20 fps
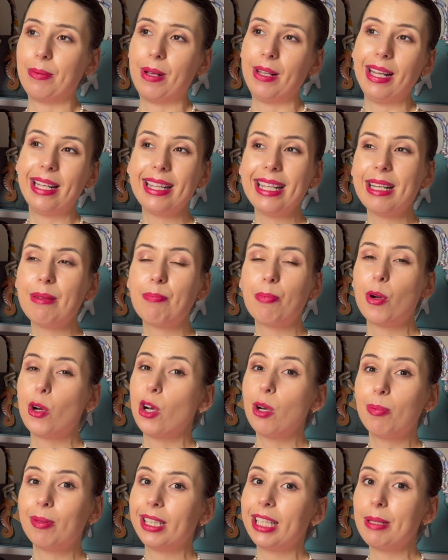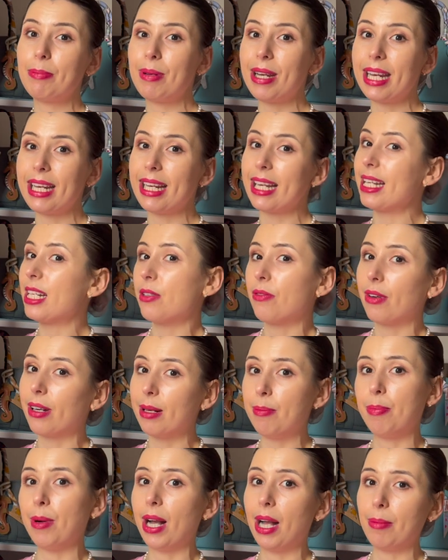well. I think purpley pink is very
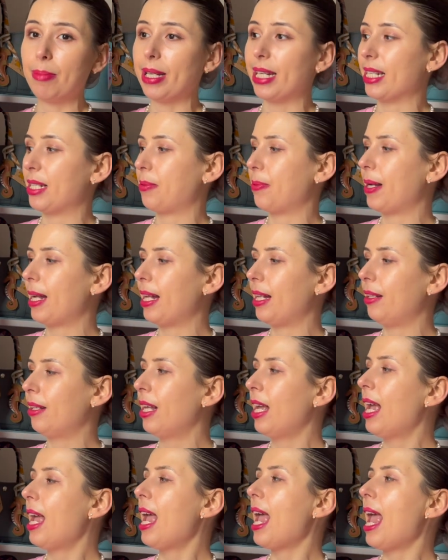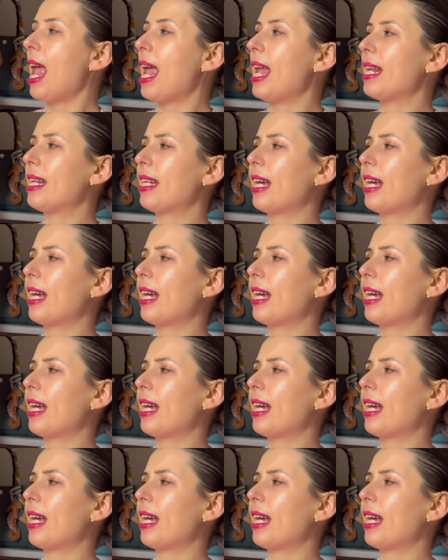Barbie as well, and